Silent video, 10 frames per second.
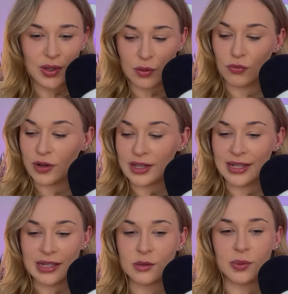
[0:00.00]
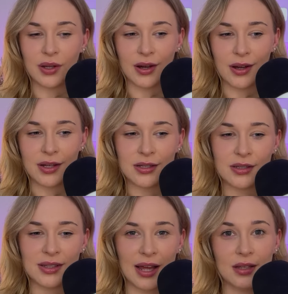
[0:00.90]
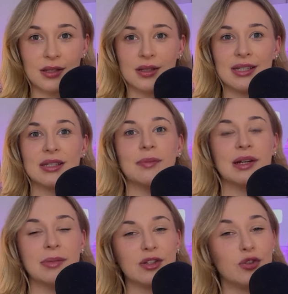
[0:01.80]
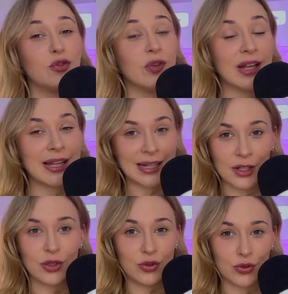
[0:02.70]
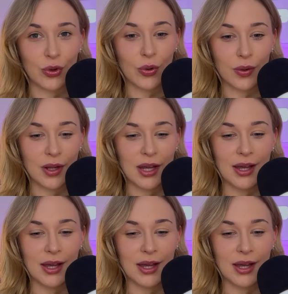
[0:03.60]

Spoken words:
it really is because that is something that makes you feel in control.